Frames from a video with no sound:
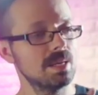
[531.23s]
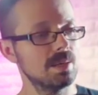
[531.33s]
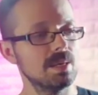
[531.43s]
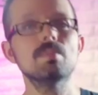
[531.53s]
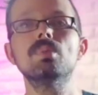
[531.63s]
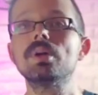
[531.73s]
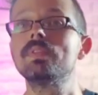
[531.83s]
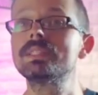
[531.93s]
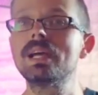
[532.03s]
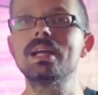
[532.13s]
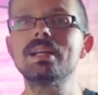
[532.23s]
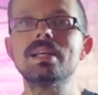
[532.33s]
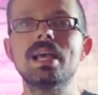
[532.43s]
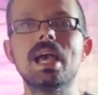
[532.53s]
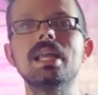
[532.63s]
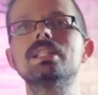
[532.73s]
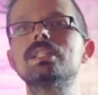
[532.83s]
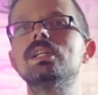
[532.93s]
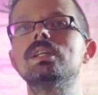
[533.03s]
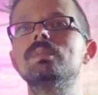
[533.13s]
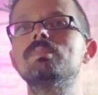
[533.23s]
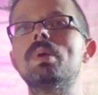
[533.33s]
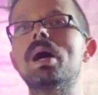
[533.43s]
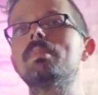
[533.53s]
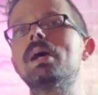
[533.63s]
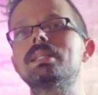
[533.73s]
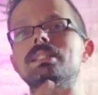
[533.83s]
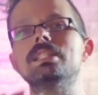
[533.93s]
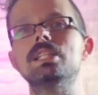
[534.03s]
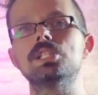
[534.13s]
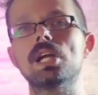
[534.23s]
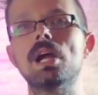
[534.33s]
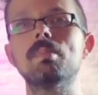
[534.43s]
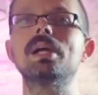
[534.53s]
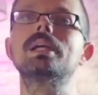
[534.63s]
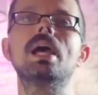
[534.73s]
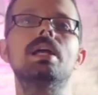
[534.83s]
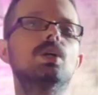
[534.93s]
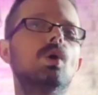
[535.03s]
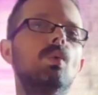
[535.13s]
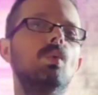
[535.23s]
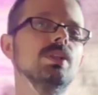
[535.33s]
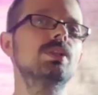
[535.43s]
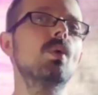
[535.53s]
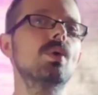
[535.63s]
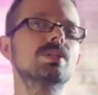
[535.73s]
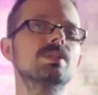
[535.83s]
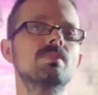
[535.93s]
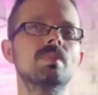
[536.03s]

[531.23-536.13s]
input on the side, and it's gonna bypass the DJI mic and go with yours.